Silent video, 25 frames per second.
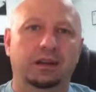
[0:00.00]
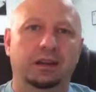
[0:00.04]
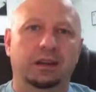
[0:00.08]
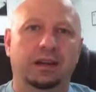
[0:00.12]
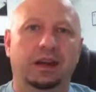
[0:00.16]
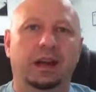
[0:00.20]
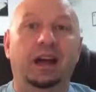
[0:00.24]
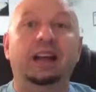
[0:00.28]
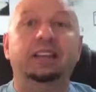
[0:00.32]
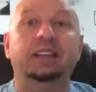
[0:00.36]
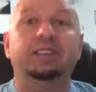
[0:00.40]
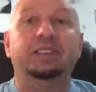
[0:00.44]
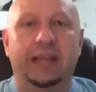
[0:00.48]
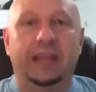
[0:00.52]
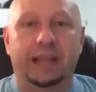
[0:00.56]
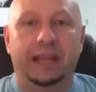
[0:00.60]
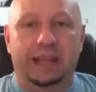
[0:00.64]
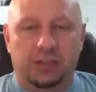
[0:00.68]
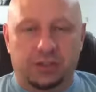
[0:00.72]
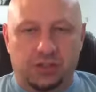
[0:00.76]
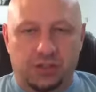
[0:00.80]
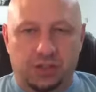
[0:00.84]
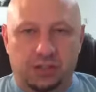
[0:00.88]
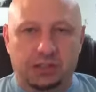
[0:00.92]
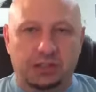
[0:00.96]

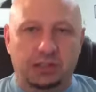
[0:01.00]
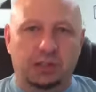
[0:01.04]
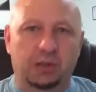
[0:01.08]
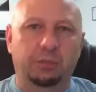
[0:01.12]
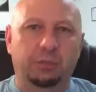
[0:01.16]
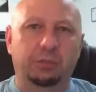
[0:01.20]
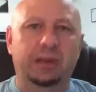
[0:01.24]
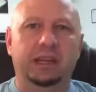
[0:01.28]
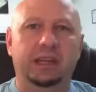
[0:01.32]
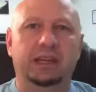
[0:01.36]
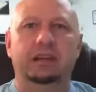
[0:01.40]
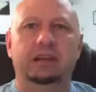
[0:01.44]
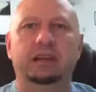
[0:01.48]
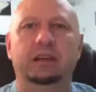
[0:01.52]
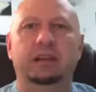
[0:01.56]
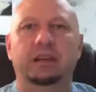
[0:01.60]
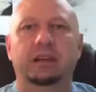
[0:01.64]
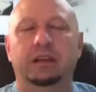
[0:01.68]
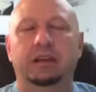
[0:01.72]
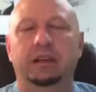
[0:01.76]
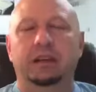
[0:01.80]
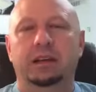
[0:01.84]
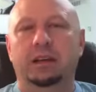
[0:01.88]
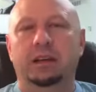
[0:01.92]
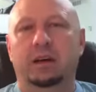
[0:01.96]
addiction, you know, being,
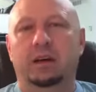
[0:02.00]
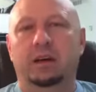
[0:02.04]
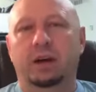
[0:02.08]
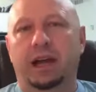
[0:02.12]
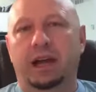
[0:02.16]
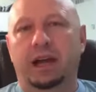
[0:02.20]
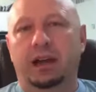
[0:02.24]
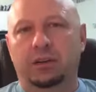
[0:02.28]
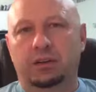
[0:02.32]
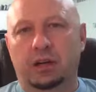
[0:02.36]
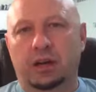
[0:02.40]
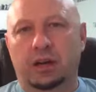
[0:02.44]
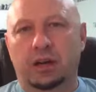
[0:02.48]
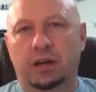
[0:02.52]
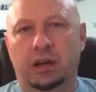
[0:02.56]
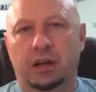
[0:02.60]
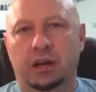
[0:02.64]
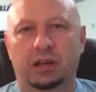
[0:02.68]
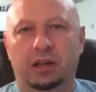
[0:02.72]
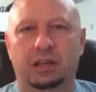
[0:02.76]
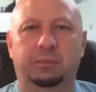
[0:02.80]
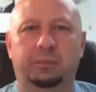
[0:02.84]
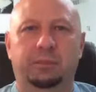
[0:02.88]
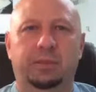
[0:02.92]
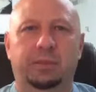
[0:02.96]
you know,
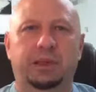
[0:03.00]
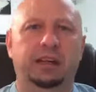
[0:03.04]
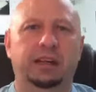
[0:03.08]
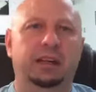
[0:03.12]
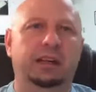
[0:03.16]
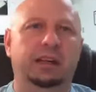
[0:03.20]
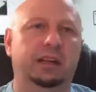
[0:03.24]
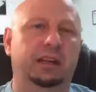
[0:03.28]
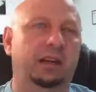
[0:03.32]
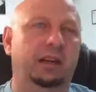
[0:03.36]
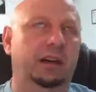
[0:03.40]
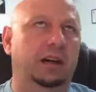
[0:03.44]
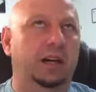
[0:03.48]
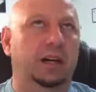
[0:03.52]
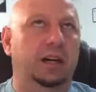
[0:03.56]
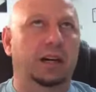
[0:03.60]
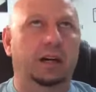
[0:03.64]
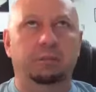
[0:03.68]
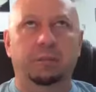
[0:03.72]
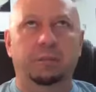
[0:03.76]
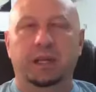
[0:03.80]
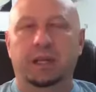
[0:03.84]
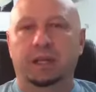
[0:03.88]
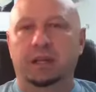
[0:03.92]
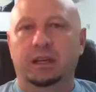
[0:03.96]
alcoholic, being,
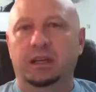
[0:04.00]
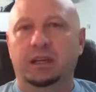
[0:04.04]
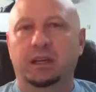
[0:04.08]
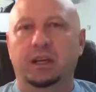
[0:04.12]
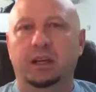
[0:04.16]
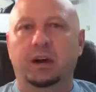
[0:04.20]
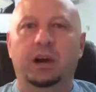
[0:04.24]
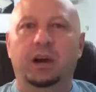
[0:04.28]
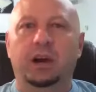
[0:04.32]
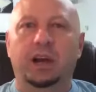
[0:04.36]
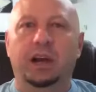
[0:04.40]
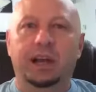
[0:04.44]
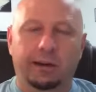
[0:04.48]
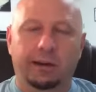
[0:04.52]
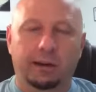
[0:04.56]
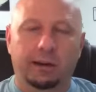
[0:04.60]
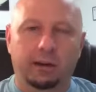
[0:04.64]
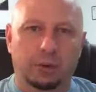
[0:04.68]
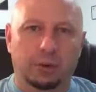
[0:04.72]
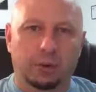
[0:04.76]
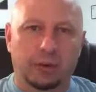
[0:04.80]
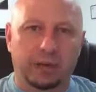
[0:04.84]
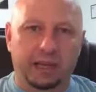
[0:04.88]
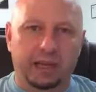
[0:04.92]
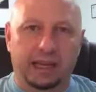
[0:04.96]
um, you know, a
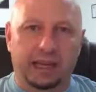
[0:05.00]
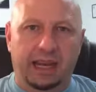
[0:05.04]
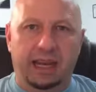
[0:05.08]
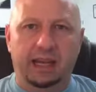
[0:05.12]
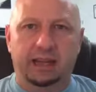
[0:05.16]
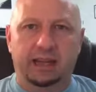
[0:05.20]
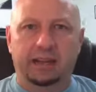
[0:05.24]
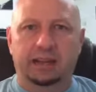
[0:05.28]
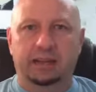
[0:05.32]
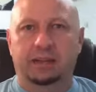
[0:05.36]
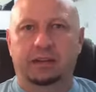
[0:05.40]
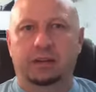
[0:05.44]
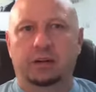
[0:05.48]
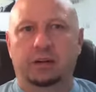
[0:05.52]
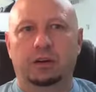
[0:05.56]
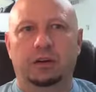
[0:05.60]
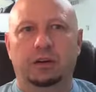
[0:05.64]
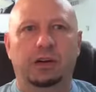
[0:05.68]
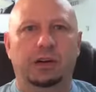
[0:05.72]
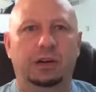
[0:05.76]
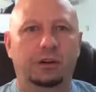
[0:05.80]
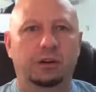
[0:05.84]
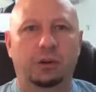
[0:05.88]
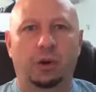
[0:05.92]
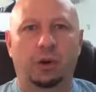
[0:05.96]
heroin addict
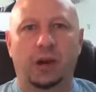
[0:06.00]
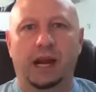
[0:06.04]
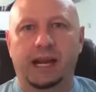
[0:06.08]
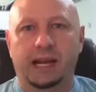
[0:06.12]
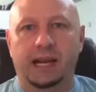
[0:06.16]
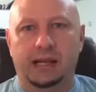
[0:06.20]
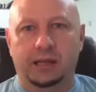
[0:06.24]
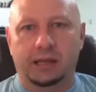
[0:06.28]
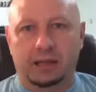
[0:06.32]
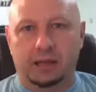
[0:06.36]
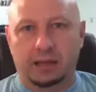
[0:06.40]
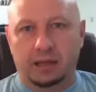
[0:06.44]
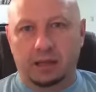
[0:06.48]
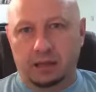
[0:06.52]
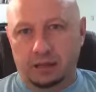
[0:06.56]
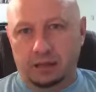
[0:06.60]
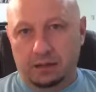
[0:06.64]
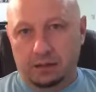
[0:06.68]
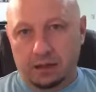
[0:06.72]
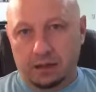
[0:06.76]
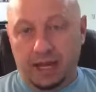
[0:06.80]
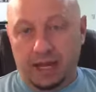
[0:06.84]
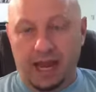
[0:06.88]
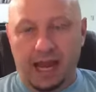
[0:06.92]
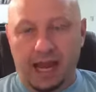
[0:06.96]
or a crack
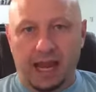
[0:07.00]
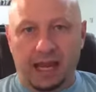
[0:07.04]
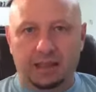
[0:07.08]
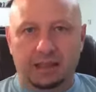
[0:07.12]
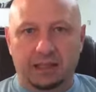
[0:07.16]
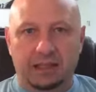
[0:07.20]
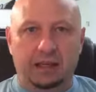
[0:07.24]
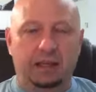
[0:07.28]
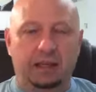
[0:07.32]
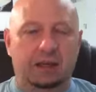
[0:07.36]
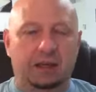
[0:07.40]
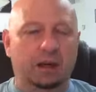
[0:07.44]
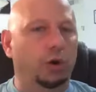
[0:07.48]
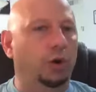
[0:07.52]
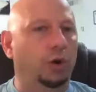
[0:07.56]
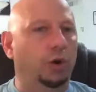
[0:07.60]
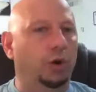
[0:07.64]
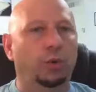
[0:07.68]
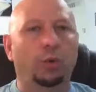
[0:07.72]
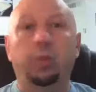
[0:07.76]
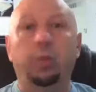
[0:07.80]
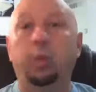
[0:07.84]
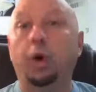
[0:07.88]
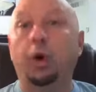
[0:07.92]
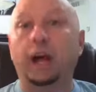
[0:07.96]
addict or
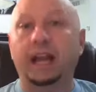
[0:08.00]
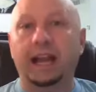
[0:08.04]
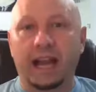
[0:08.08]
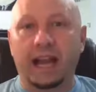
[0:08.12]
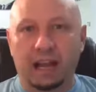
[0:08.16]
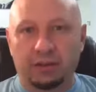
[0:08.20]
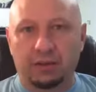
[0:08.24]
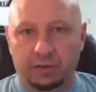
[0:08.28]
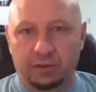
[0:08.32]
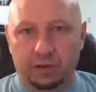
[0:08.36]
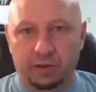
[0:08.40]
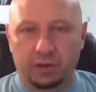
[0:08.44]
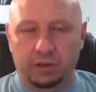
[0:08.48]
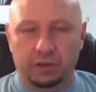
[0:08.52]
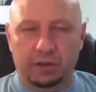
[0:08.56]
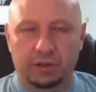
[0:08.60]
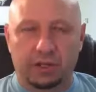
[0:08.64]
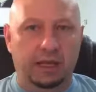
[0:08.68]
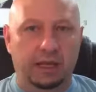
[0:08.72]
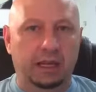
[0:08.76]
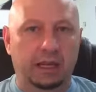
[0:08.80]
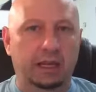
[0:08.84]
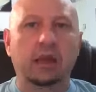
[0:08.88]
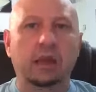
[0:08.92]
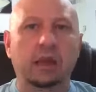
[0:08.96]
whatever,
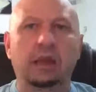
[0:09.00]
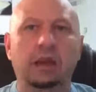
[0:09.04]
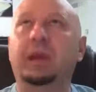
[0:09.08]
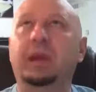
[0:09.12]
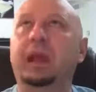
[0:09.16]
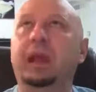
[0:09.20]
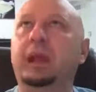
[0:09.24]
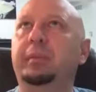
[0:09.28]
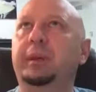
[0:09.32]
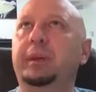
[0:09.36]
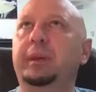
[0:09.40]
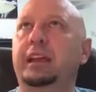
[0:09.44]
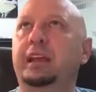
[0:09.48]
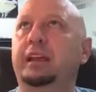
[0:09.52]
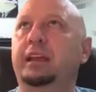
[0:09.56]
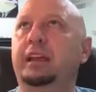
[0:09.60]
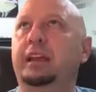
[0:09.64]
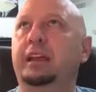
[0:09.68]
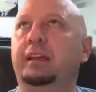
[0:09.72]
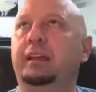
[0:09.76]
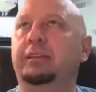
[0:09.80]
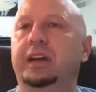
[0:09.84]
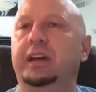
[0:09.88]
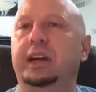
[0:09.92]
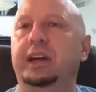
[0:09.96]
okay? Maybe
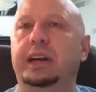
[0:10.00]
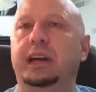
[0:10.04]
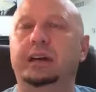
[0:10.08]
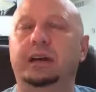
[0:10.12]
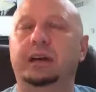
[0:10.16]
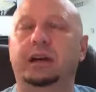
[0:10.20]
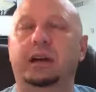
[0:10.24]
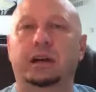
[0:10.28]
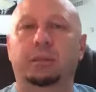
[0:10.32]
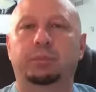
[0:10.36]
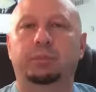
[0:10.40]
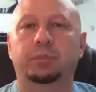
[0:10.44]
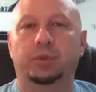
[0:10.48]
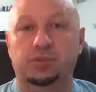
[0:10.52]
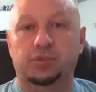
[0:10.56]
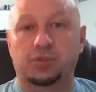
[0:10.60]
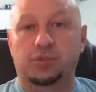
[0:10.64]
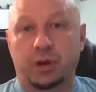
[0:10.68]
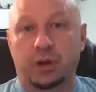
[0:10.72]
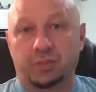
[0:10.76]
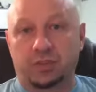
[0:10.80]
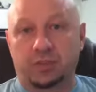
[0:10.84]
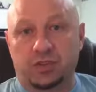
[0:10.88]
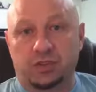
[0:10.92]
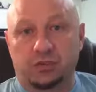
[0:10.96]
even a
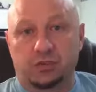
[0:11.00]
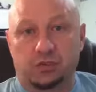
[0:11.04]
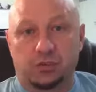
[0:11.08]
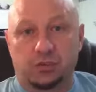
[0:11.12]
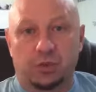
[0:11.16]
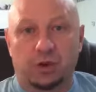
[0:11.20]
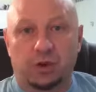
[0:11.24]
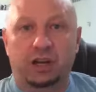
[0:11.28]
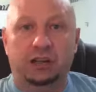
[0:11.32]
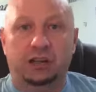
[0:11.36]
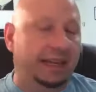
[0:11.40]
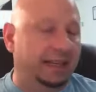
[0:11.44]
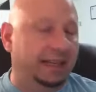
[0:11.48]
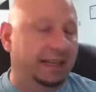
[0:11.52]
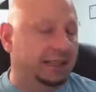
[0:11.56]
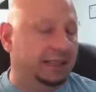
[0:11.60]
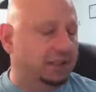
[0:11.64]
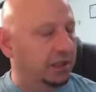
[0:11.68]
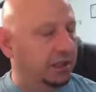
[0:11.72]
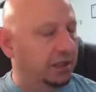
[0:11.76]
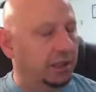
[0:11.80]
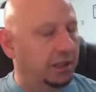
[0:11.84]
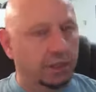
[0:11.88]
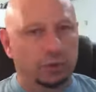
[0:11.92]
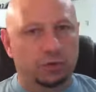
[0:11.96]
prescription drug. That's
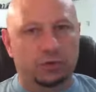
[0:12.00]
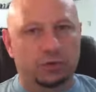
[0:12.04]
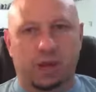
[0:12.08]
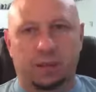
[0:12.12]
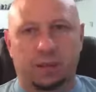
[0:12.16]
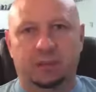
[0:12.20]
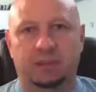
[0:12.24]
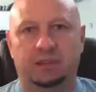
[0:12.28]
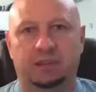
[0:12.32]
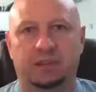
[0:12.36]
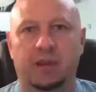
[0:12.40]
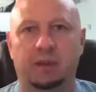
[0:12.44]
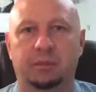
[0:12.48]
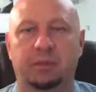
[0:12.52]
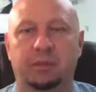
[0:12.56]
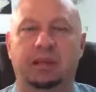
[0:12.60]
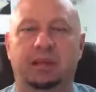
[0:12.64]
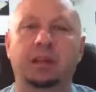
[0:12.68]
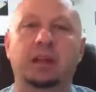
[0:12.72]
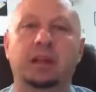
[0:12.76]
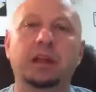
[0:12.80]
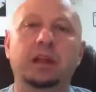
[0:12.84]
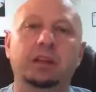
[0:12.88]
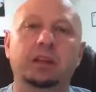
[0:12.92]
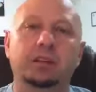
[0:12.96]
a huge epidemic
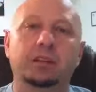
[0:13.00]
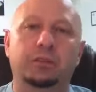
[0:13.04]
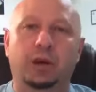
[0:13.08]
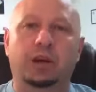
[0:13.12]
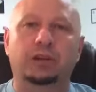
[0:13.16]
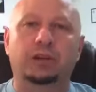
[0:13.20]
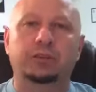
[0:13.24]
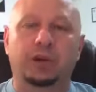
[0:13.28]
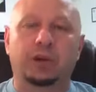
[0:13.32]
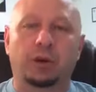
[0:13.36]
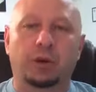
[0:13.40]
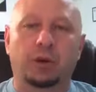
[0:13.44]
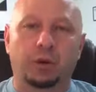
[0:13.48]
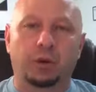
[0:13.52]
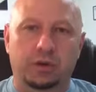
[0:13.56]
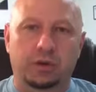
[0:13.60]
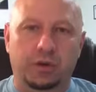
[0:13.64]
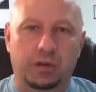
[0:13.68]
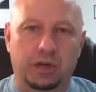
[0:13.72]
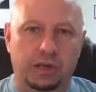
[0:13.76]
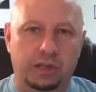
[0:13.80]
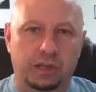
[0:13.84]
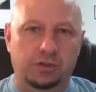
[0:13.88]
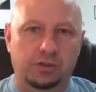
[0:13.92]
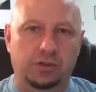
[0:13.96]
throughout the whole
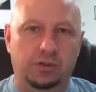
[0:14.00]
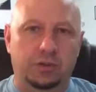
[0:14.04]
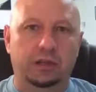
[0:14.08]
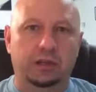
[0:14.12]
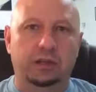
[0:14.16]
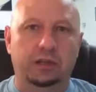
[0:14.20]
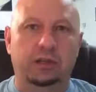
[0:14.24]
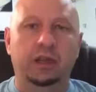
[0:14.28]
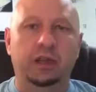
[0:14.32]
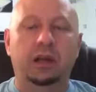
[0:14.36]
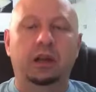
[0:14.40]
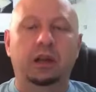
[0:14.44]
country.